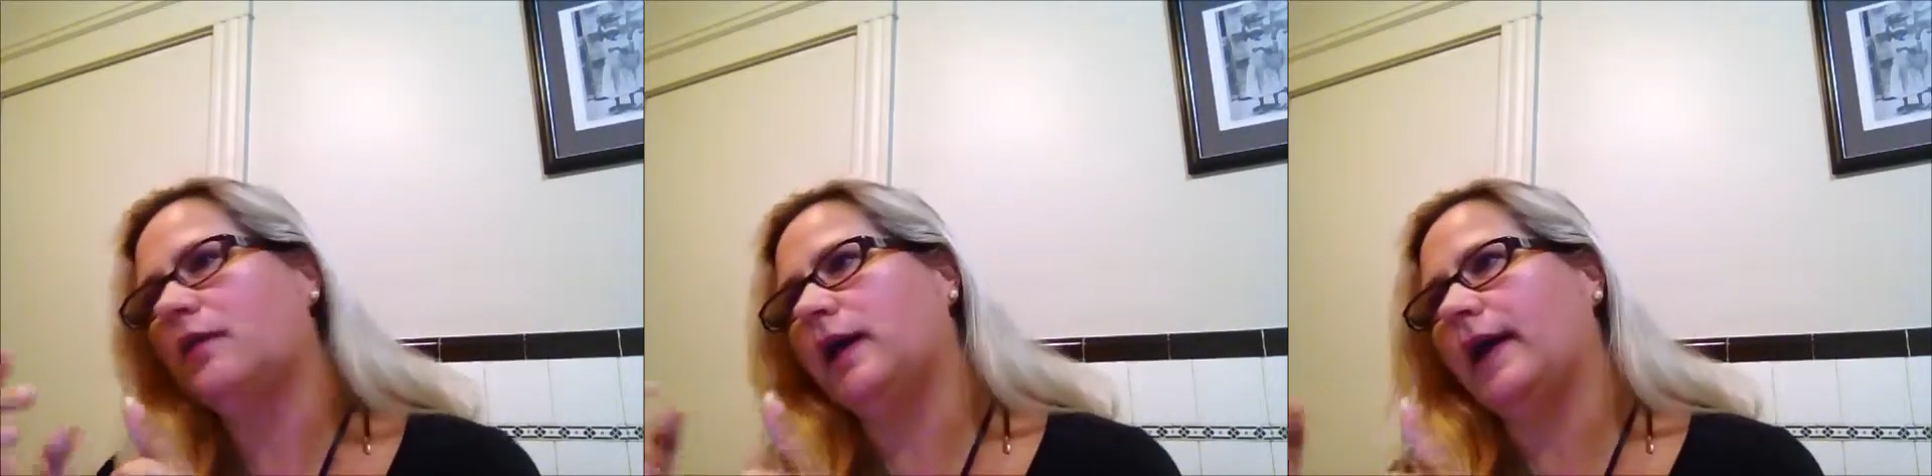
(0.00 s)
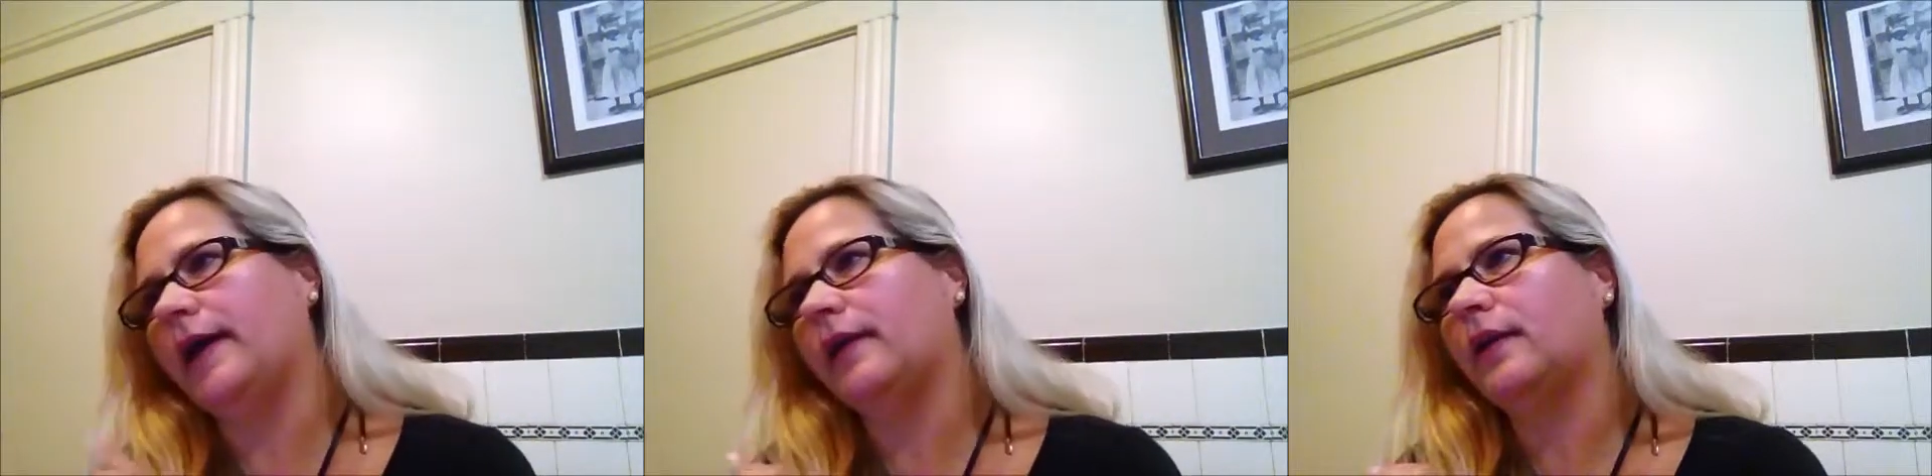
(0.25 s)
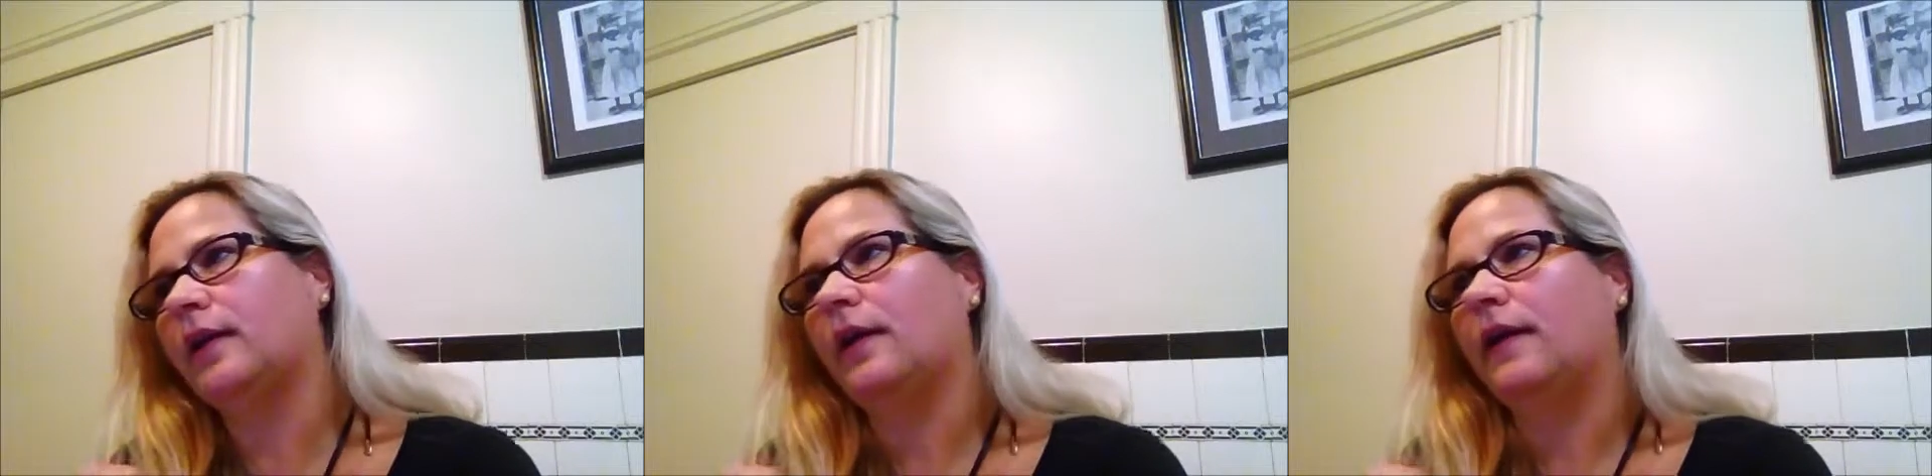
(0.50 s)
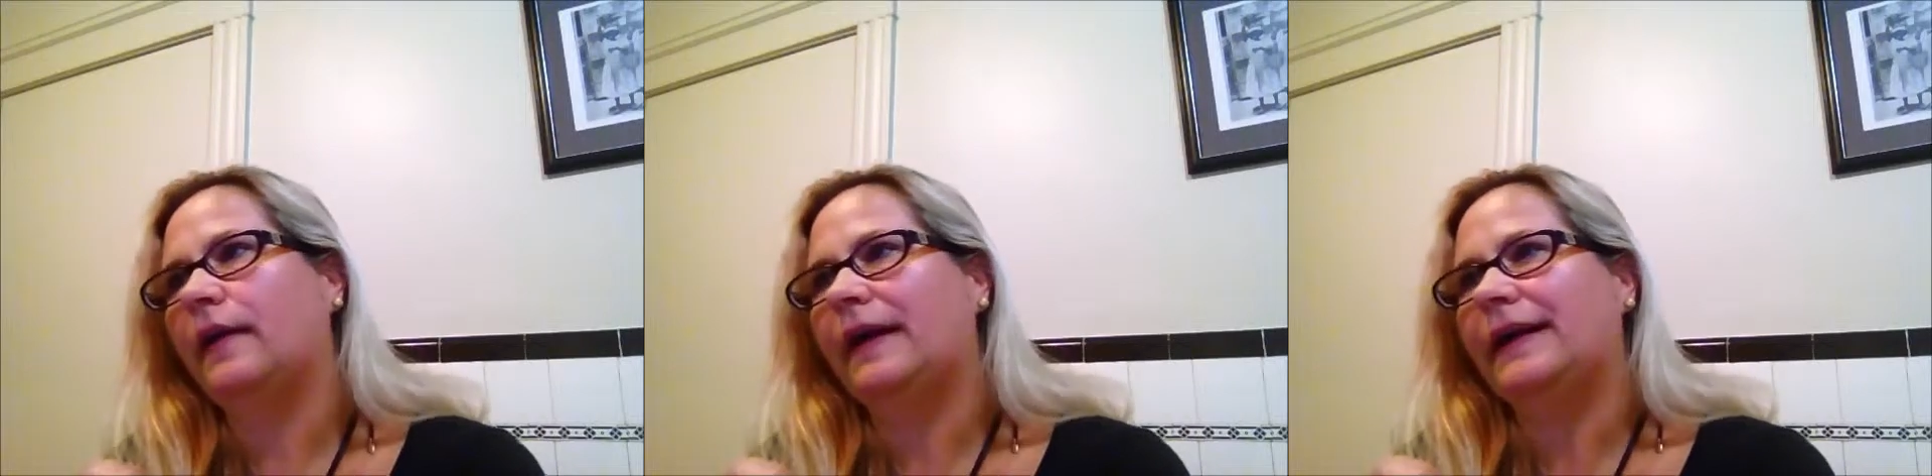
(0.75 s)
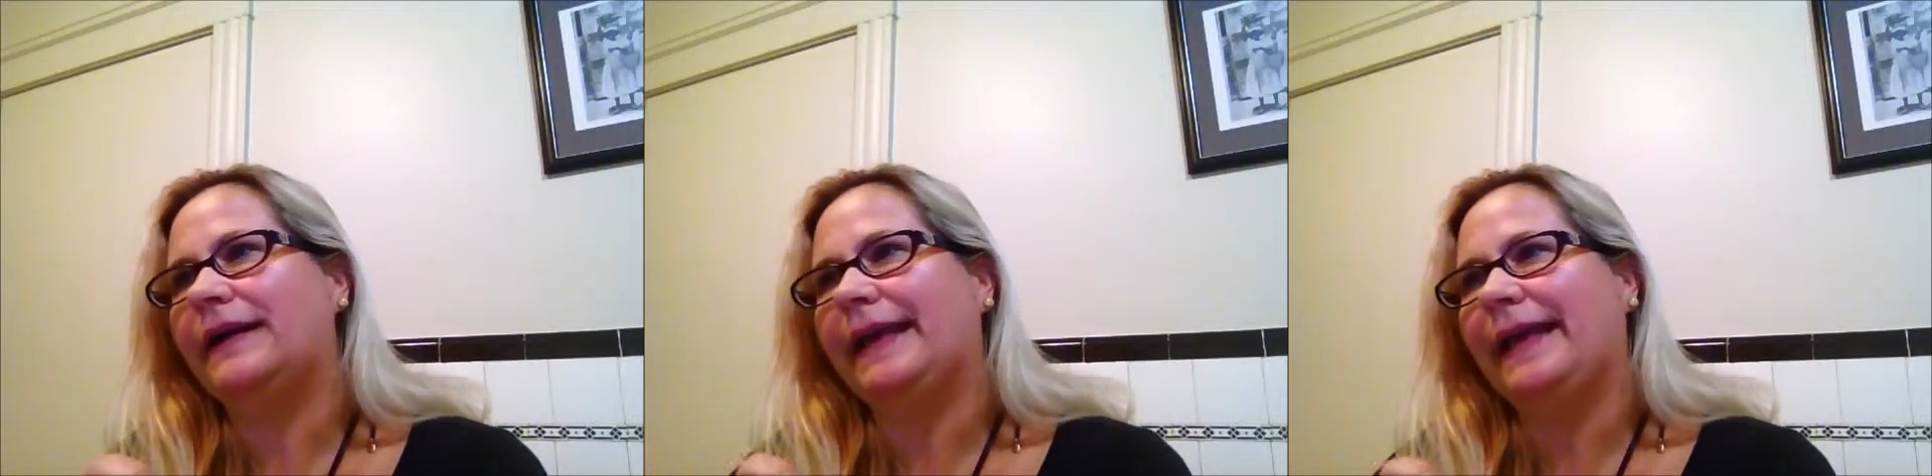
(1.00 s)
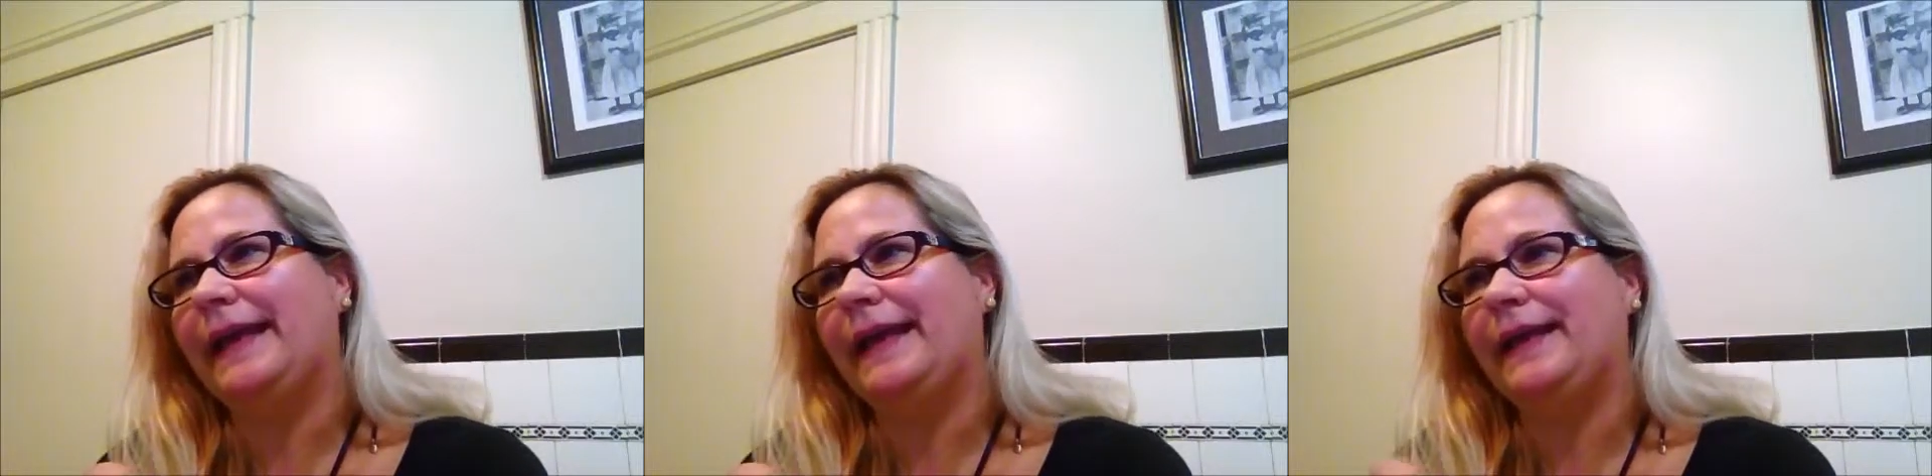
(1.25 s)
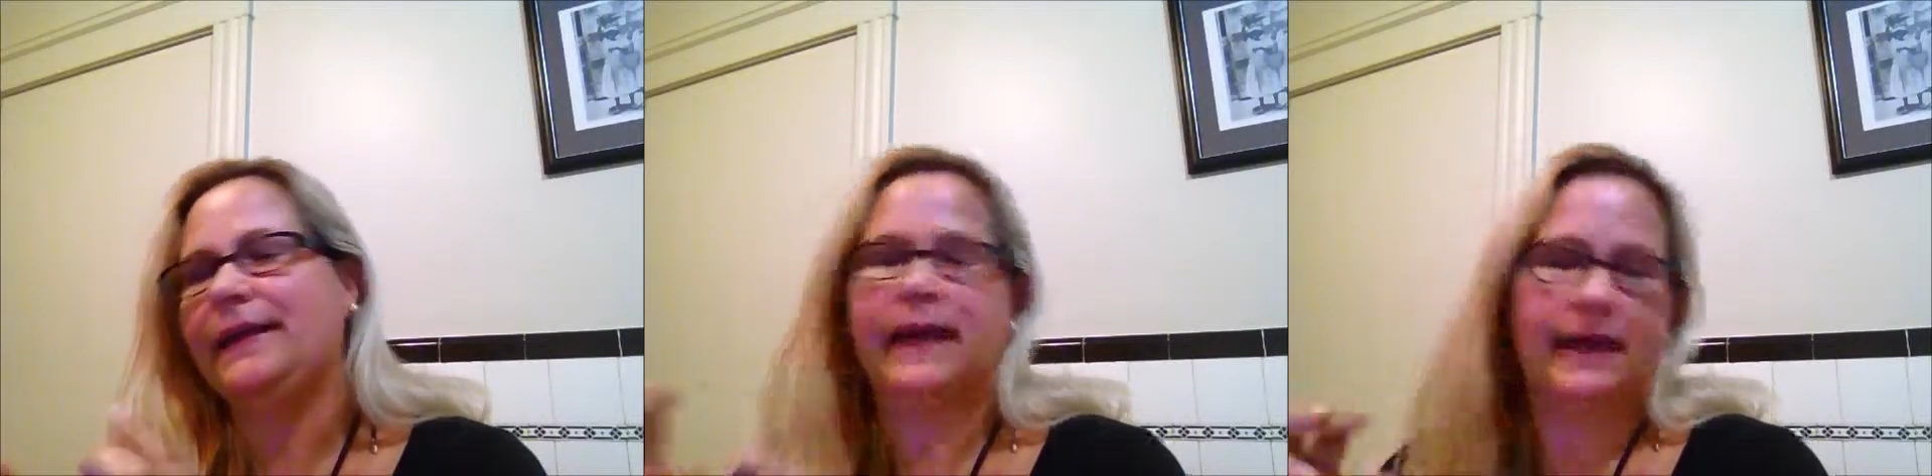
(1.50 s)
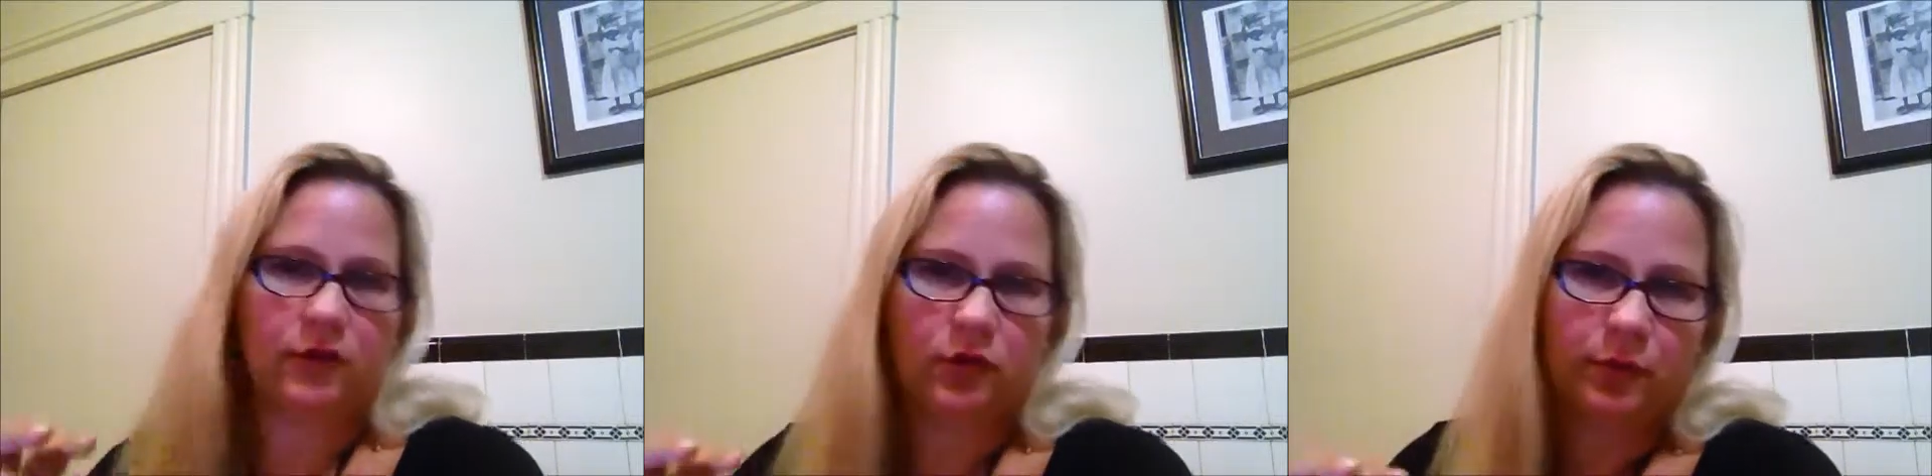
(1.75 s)
like a
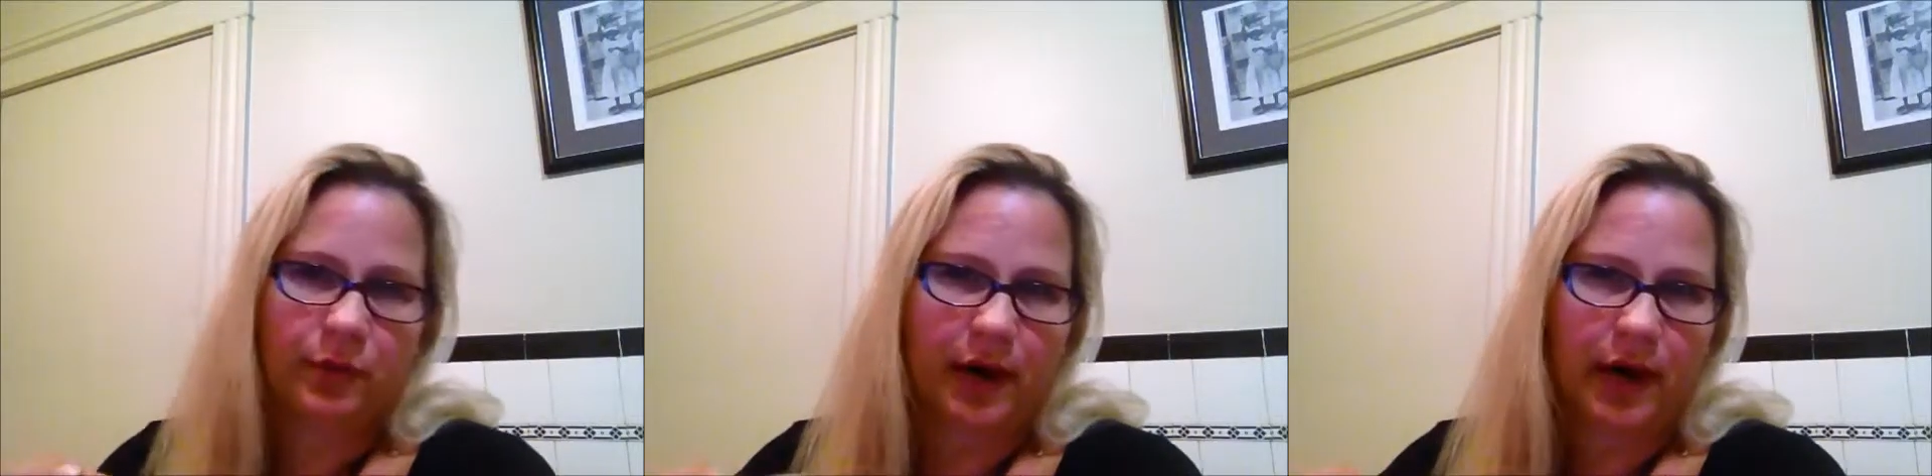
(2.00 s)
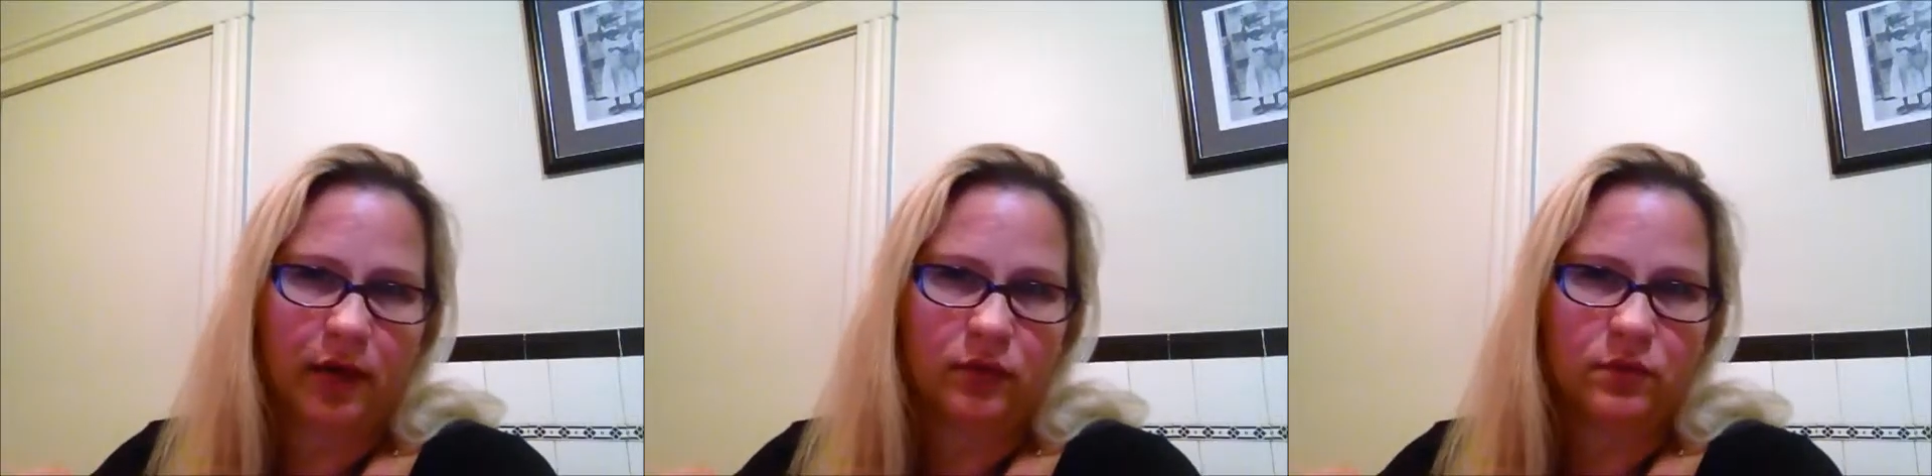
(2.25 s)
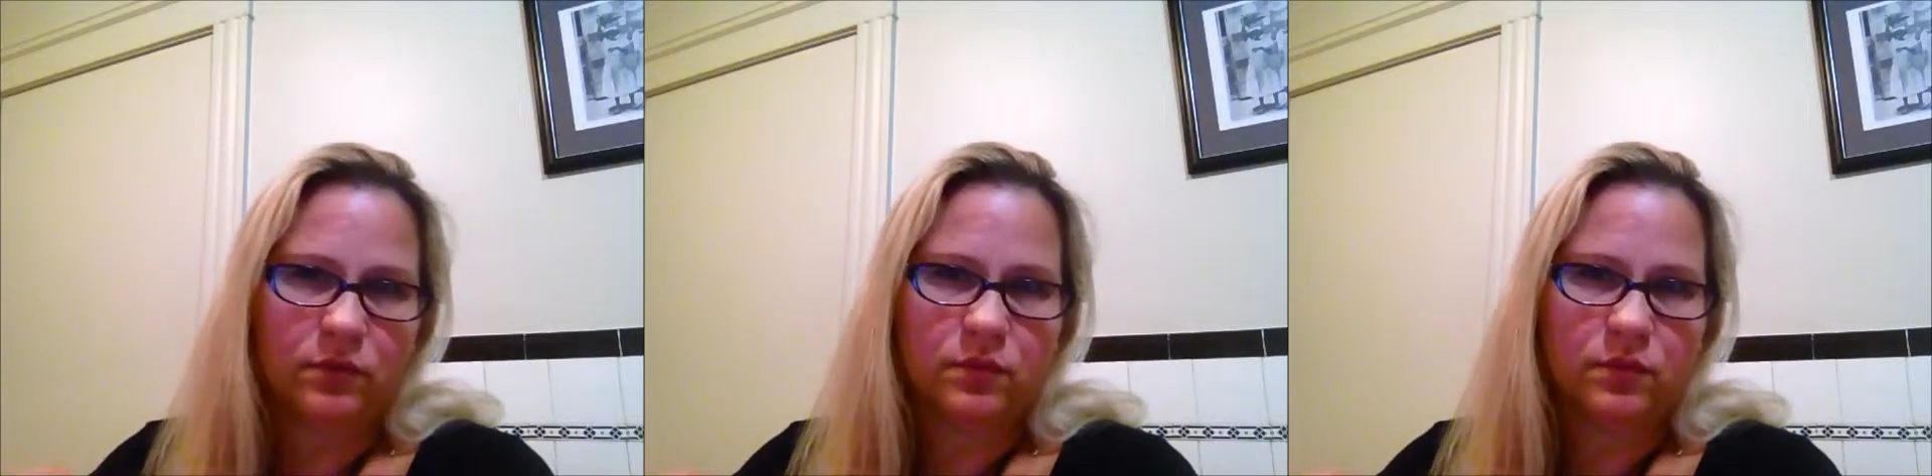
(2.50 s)
yellow-brown